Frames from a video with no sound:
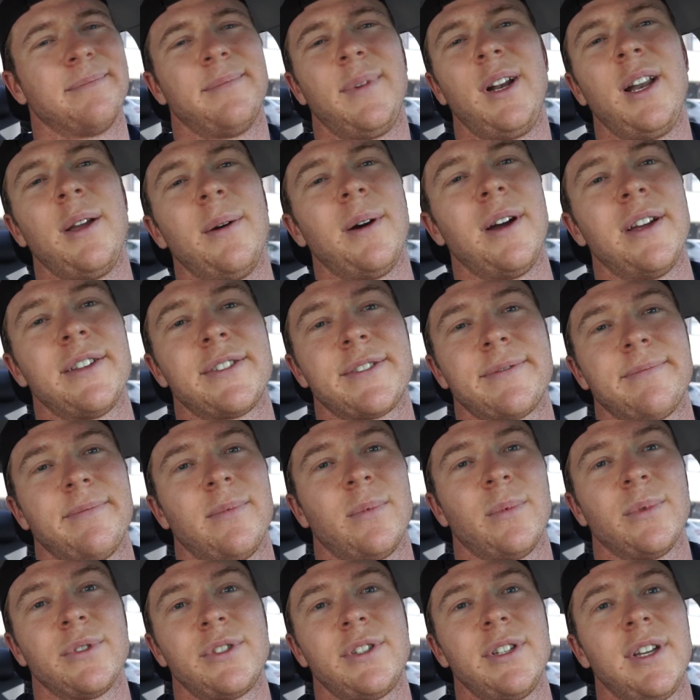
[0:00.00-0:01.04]
But anyways,
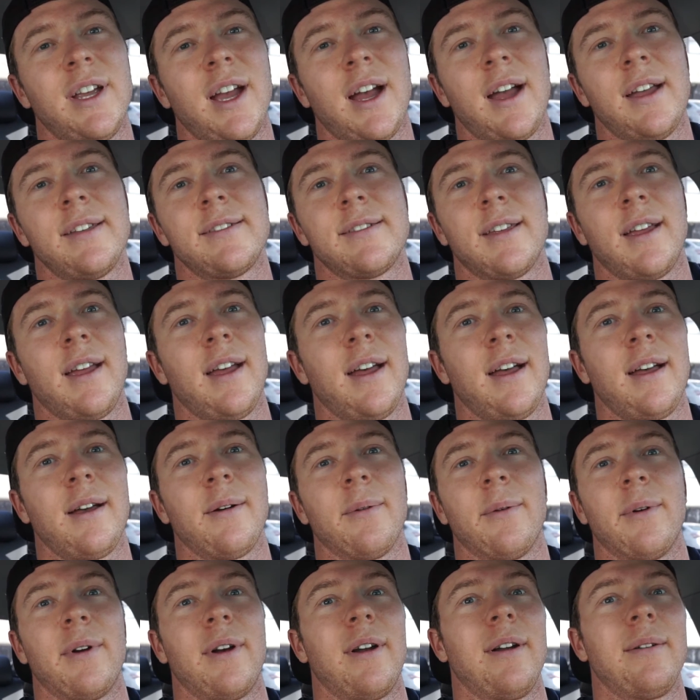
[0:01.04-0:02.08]
we'll see you guys
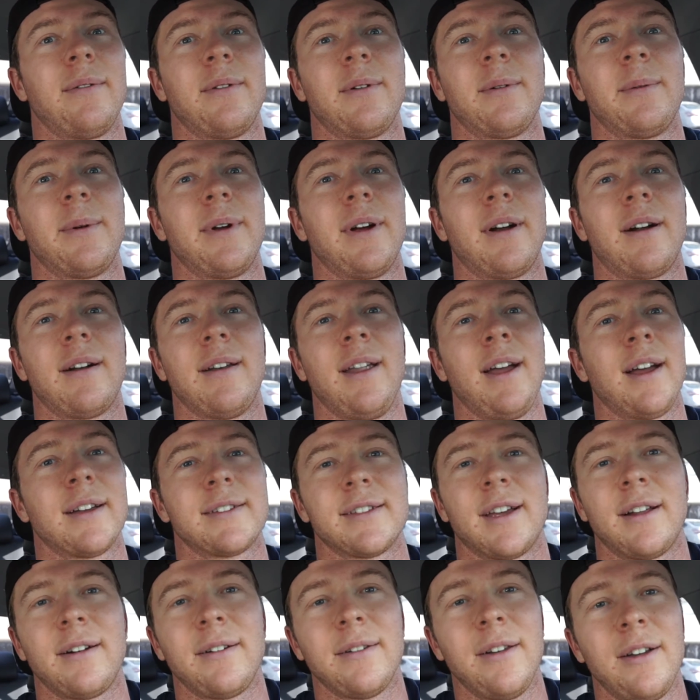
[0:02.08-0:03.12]
at wherever we are
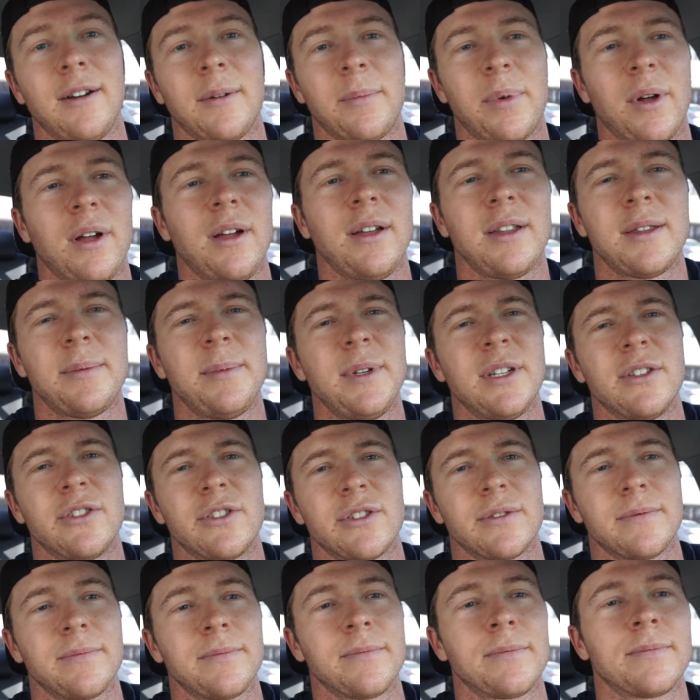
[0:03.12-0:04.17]
next. I don't know, probably at the
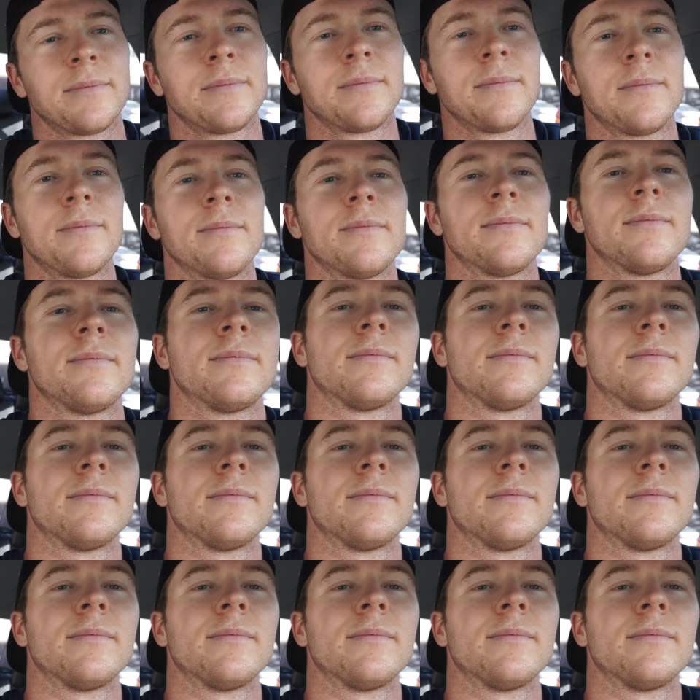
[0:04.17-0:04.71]
beach. Toodles.